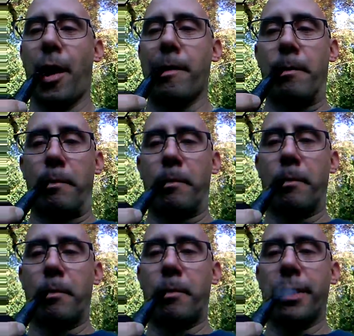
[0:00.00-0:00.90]

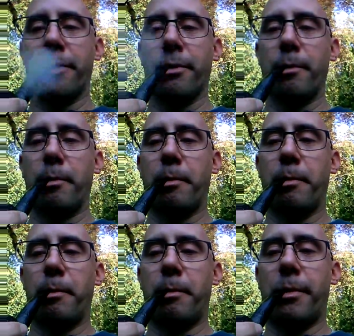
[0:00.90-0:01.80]

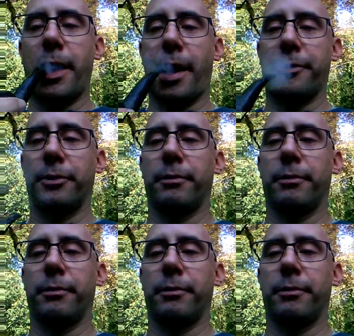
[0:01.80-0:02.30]
Nobody speaks.